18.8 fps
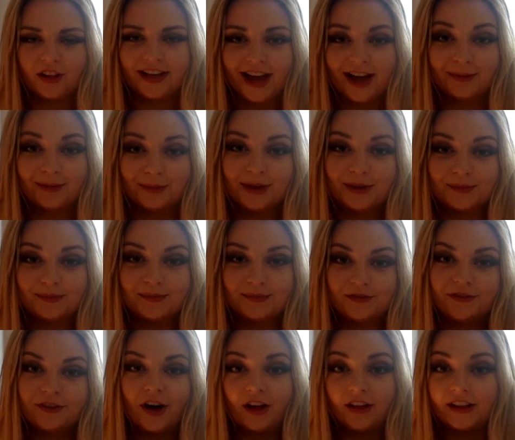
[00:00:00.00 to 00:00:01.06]
album,
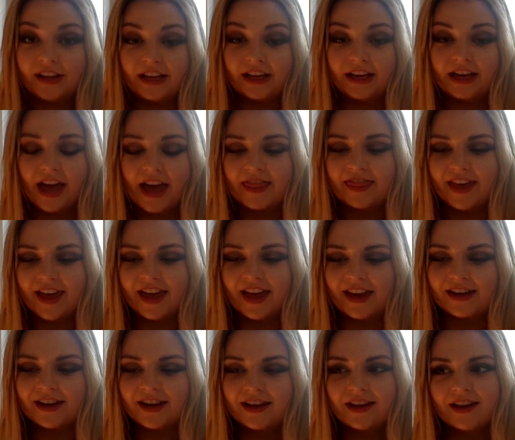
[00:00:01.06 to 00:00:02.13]
Falling, and
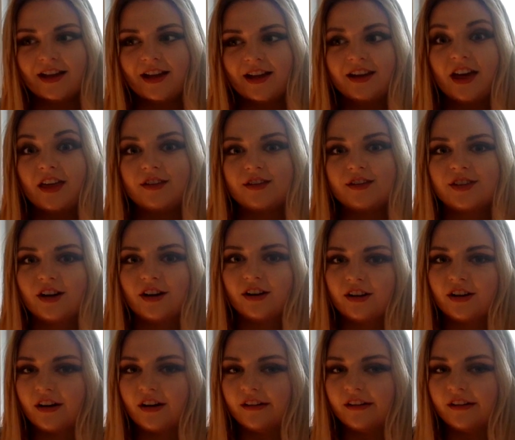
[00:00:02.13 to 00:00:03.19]
then another song
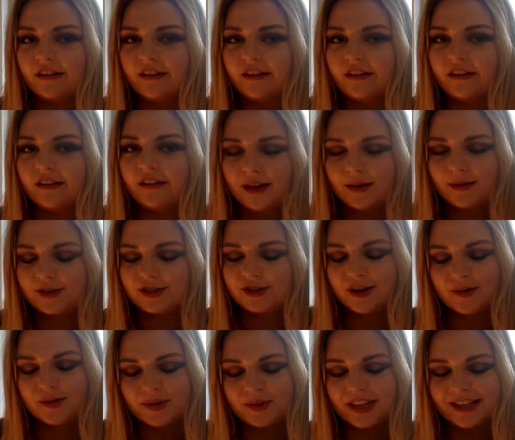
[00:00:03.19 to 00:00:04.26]
called Comeback,
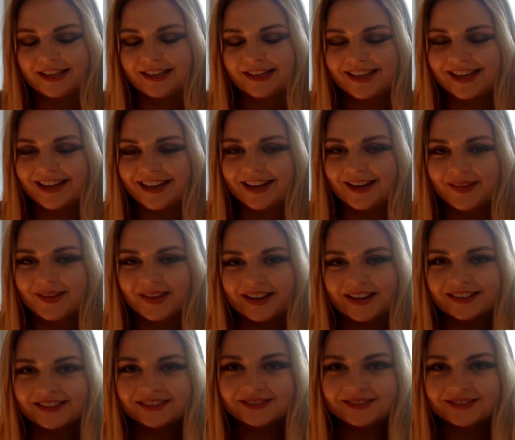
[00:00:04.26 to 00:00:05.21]
which I'm really excited about.